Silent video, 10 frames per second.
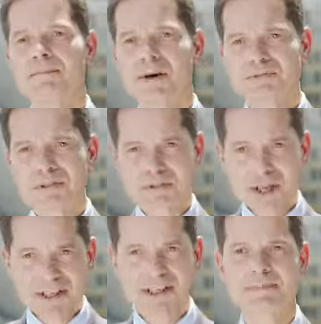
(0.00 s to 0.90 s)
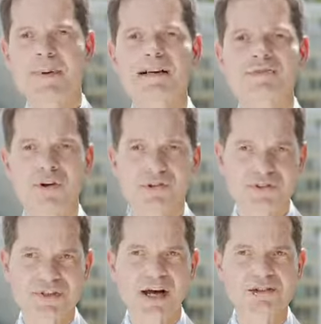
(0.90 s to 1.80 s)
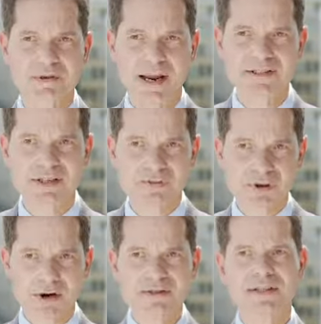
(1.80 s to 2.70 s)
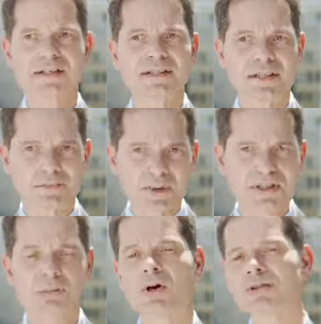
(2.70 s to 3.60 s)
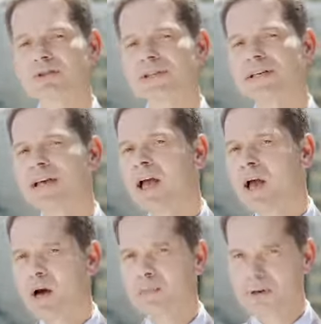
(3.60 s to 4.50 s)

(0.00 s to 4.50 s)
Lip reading: but we do not expect further downgrades of growth, and it is possible to see a